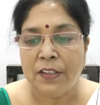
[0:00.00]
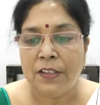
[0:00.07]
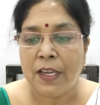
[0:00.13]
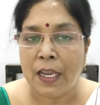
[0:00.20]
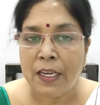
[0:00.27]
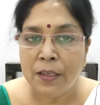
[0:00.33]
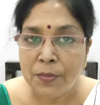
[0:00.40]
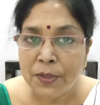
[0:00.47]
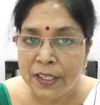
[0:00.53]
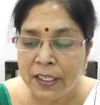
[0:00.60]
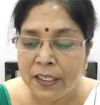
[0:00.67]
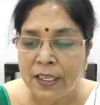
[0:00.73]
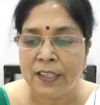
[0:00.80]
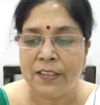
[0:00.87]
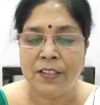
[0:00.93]

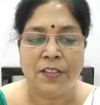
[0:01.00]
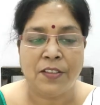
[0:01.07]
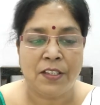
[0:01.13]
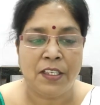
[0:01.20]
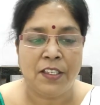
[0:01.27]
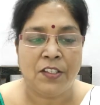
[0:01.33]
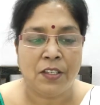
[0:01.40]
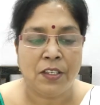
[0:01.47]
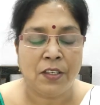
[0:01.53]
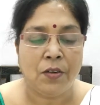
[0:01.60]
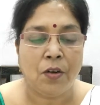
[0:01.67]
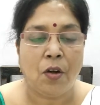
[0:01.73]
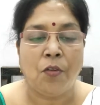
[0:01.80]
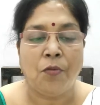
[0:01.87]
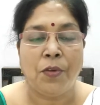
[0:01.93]
deliberate
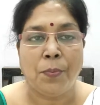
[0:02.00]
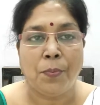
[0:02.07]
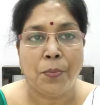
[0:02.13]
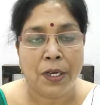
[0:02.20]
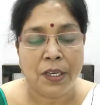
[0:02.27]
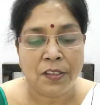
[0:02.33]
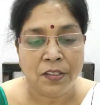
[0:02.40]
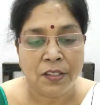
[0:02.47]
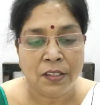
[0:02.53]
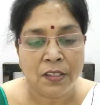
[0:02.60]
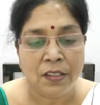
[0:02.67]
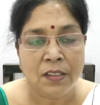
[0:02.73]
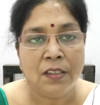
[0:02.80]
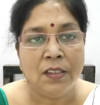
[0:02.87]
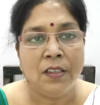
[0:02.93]
exaggeration of a
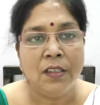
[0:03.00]
person,